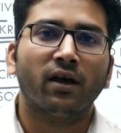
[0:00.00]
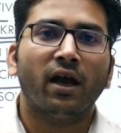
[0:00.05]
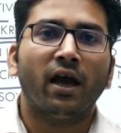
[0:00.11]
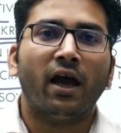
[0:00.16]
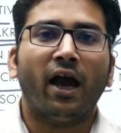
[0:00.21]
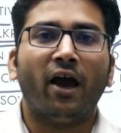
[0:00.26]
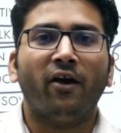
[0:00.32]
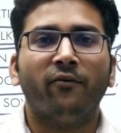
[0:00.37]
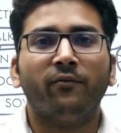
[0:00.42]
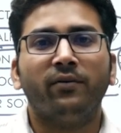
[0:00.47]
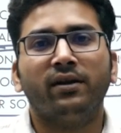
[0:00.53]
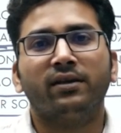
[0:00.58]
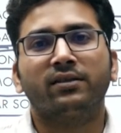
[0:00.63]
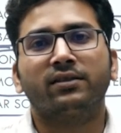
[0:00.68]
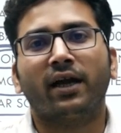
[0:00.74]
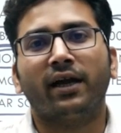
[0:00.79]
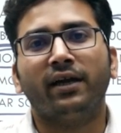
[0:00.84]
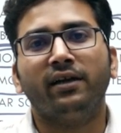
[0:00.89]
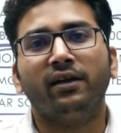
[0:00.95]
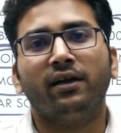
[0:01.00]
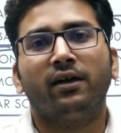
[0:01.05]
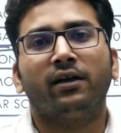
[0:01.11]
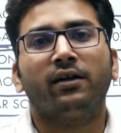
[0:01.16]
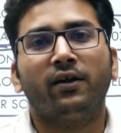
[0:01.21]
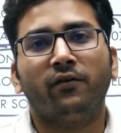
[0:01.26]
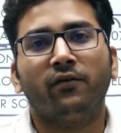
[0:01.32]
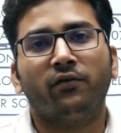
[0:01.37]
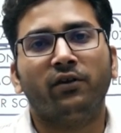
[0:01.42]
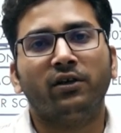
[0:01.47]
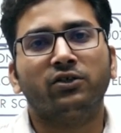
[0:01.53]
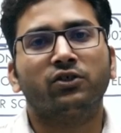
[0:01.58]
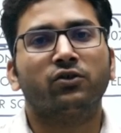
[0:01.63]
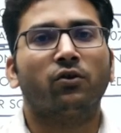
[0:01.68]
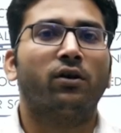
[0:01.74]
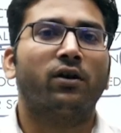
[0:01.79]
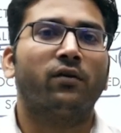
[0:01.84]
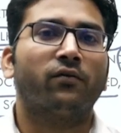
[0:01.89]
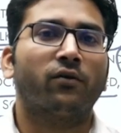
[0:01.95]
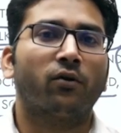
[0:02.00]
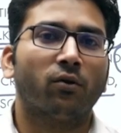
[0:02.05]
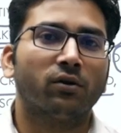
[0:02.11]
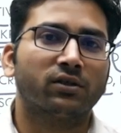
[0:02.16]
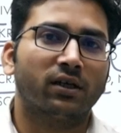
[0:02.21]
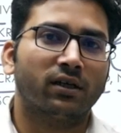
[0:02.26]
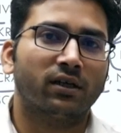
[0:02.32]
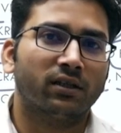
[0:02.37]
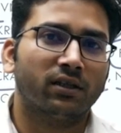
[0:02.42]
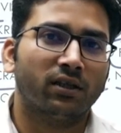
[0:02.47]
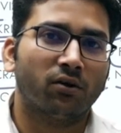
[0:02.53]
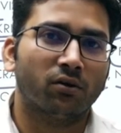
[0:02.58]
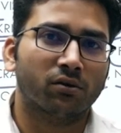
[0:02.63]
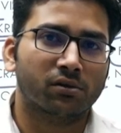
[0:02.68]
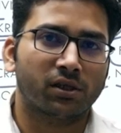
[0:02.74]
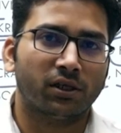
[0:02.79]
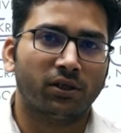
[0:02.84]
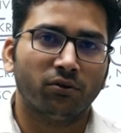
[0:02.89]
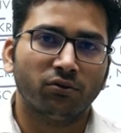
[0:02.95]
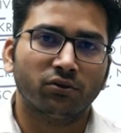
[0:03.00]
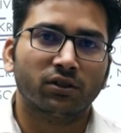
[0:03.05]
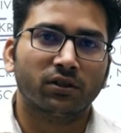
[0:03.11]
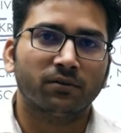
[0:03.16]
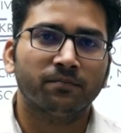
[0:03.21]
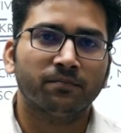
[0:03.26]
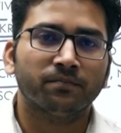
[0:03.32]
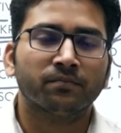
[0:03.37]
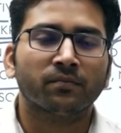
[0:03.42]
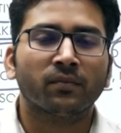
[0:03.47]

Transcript: have been assigned different sort of roles under the constitution,